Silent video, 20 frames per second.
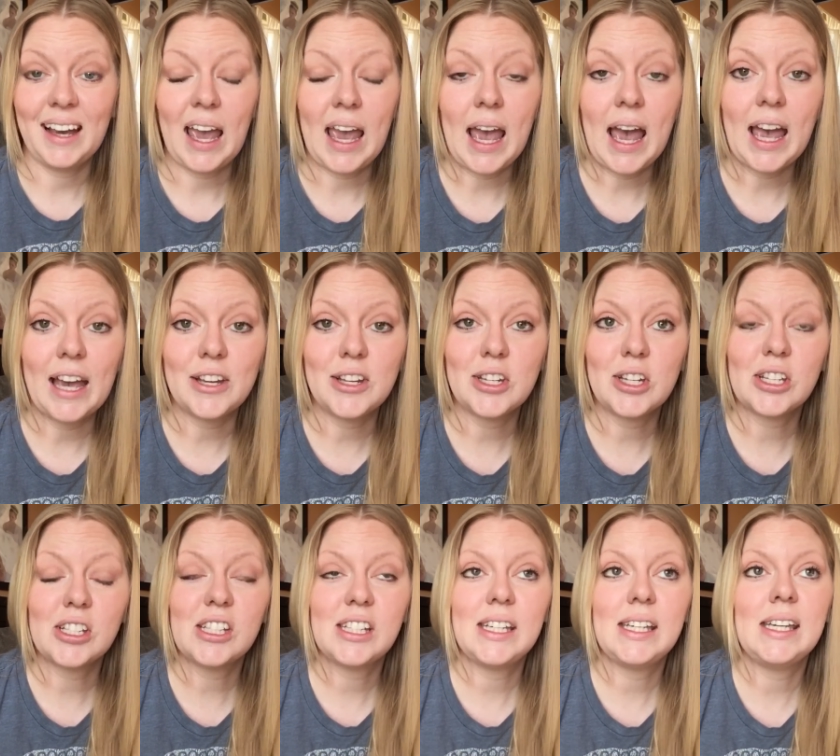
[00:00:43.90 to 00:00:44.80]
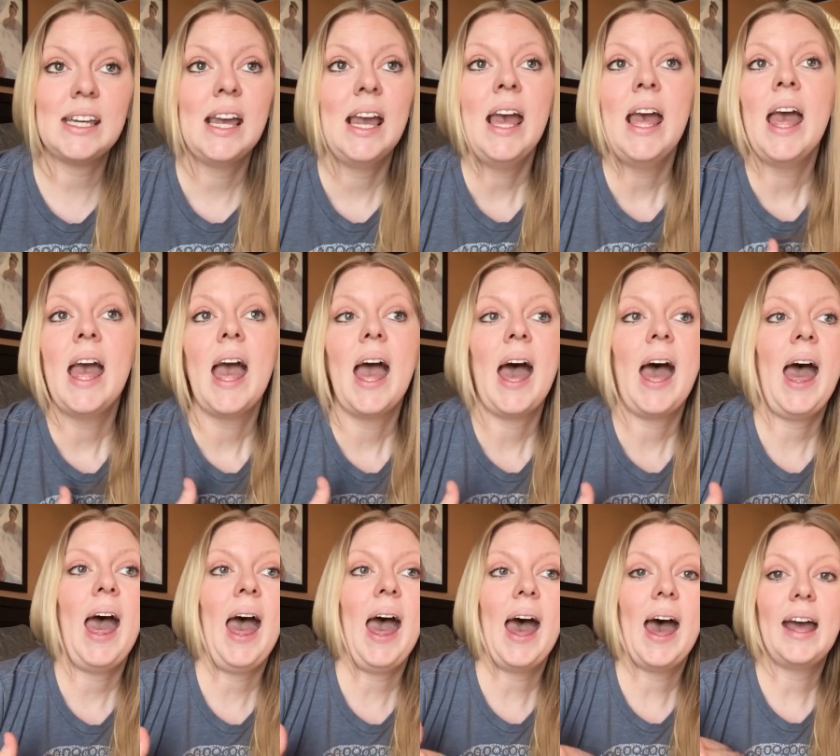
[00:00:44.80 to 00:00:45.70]
I actually
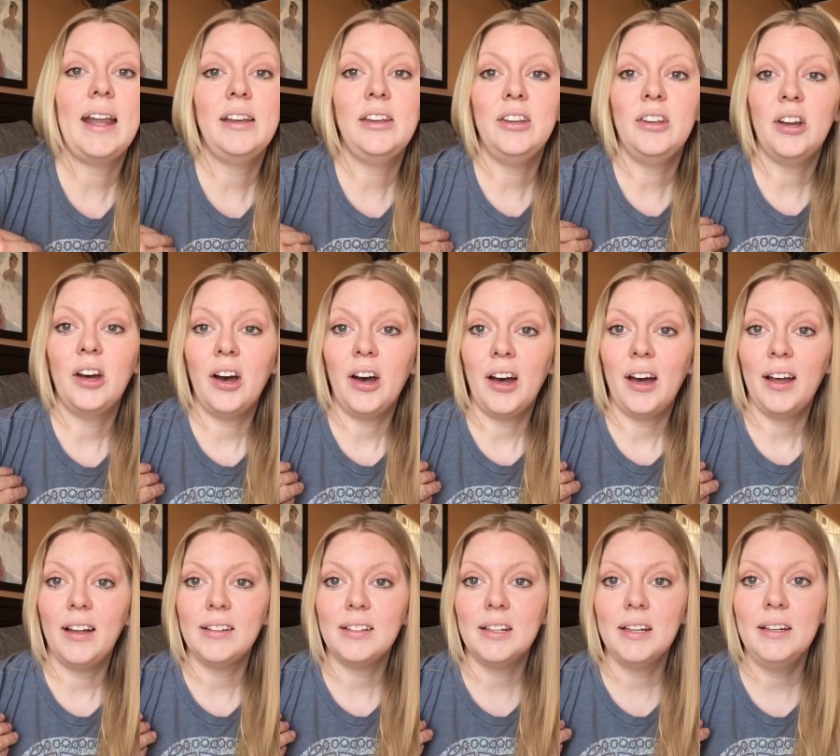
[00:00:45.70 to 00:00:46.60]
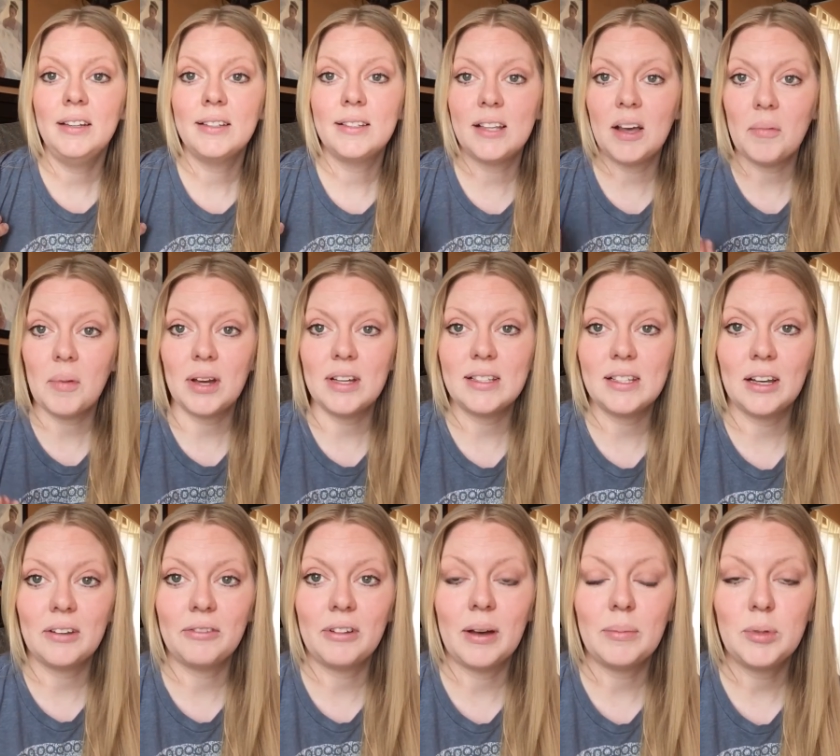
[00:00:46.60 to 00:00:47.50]
had not set
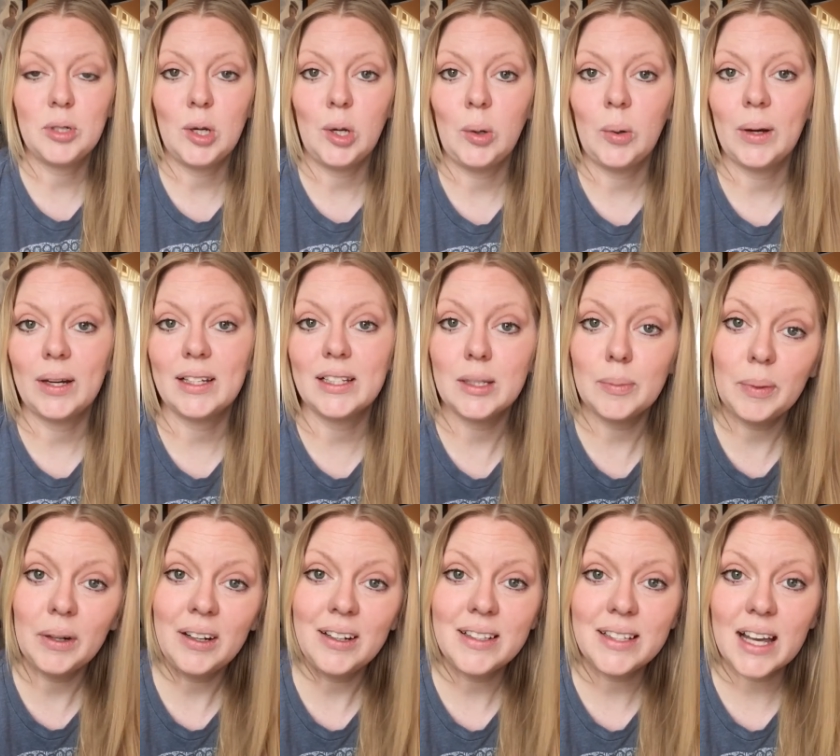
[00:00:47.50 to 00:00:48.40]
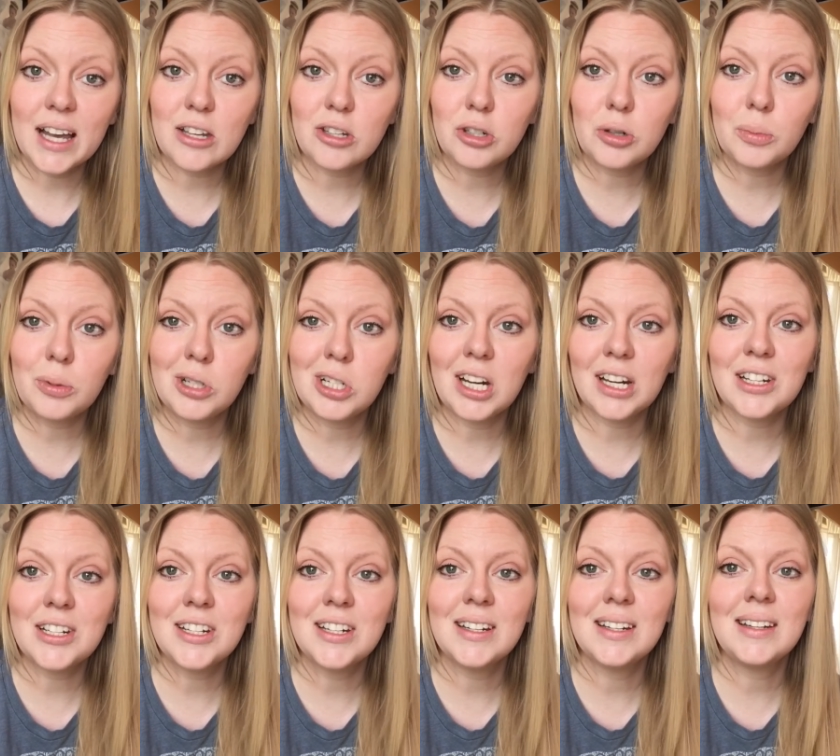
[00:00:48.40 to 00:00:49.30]
myself up to experience astral
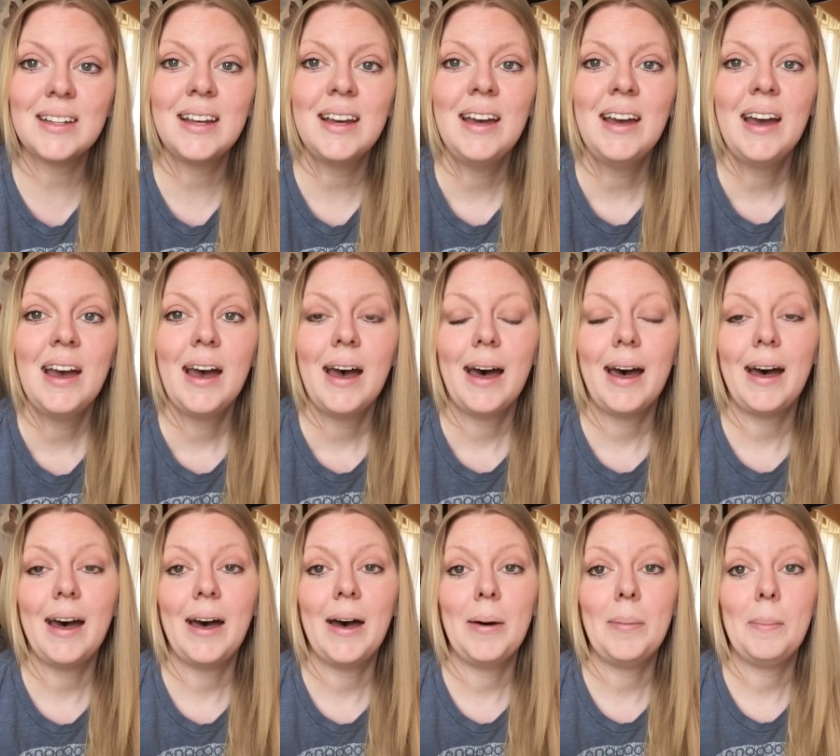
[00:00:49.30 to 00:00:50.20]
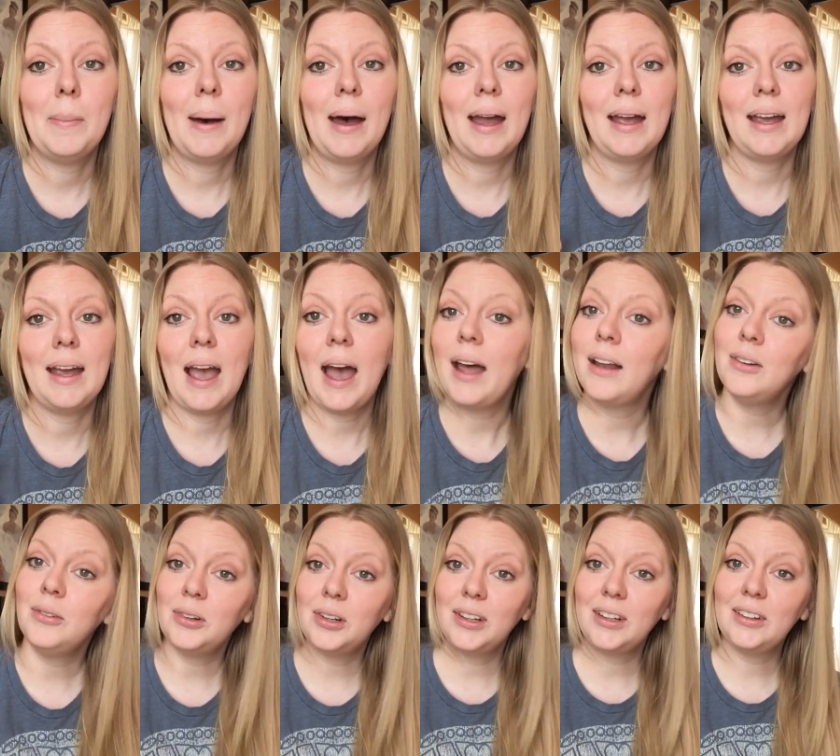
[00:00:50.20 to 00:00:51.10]
projection. I
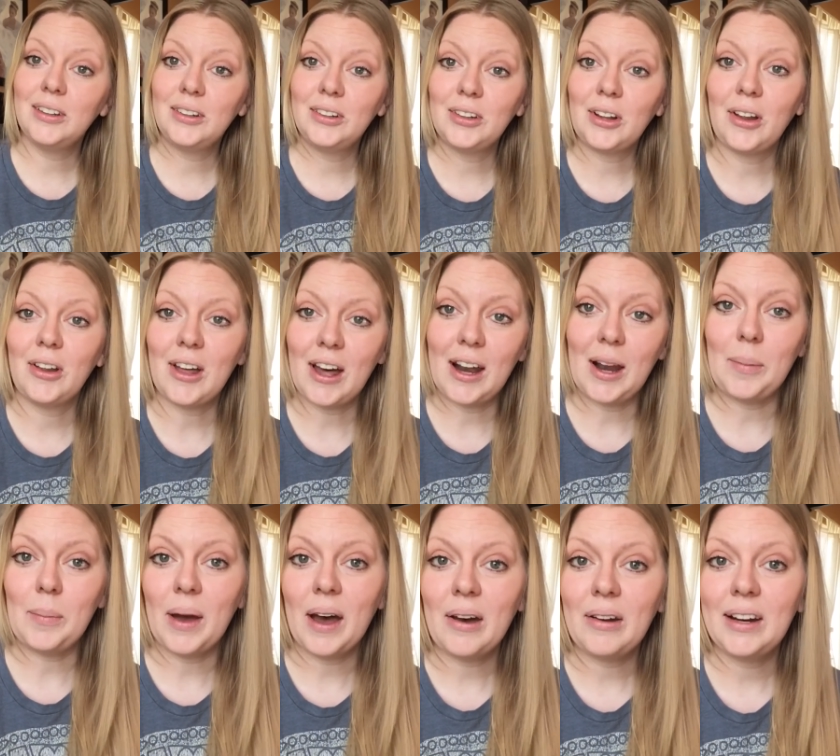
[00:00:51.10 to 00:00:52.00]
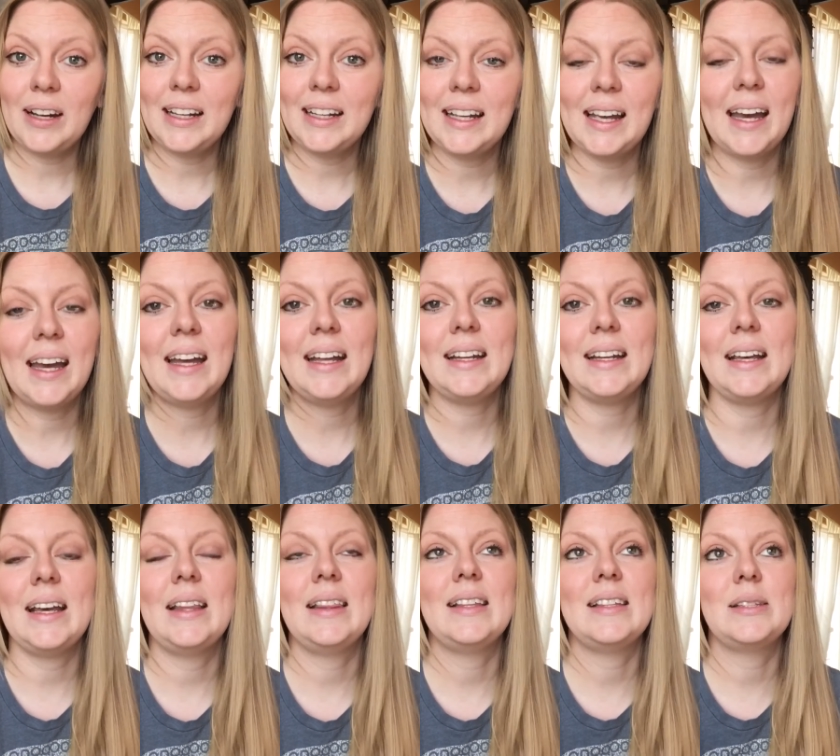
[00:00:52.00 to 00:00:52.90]
hadn't really learned a lot about it yet.
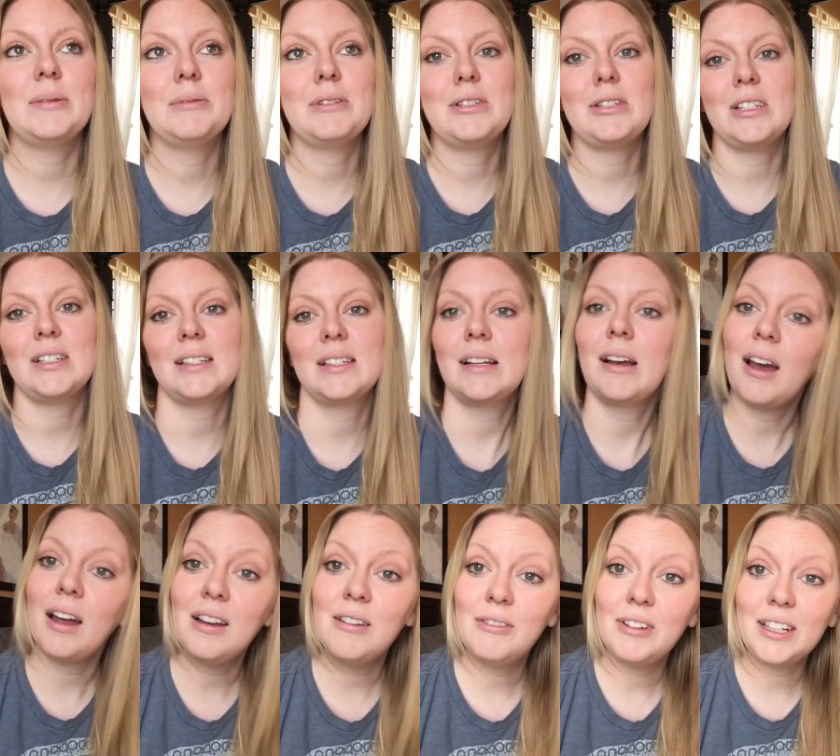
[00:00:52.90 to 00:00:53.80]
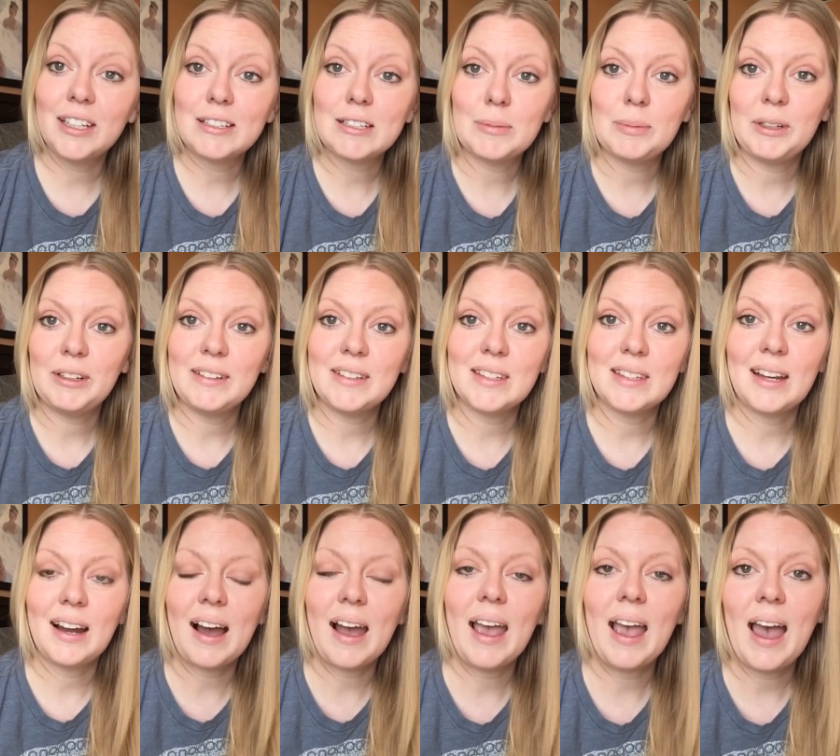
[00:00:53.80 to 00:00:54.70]
This was just kind of an experience that
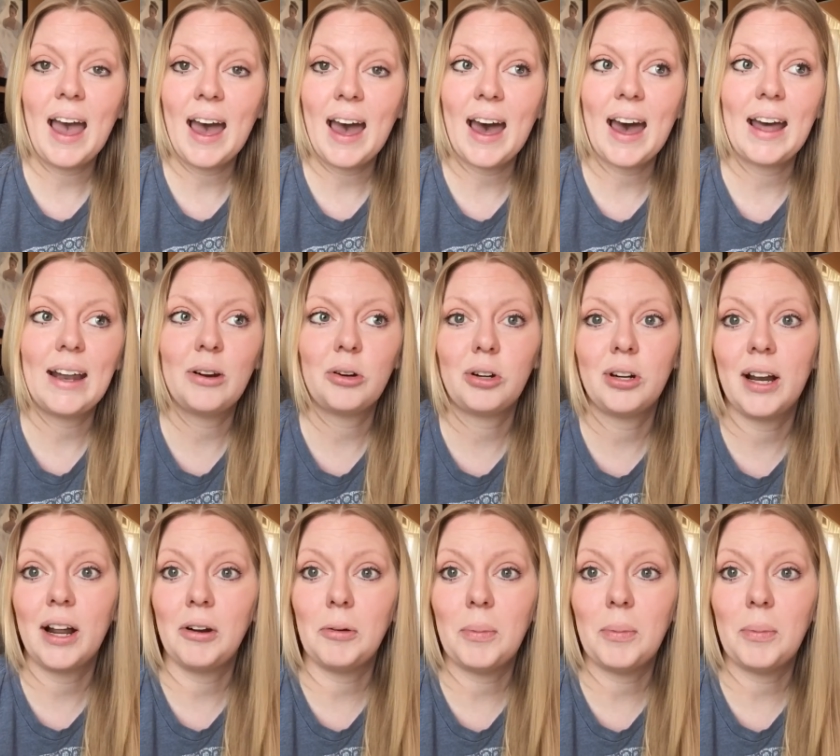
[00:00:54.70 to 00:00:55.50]
I had, or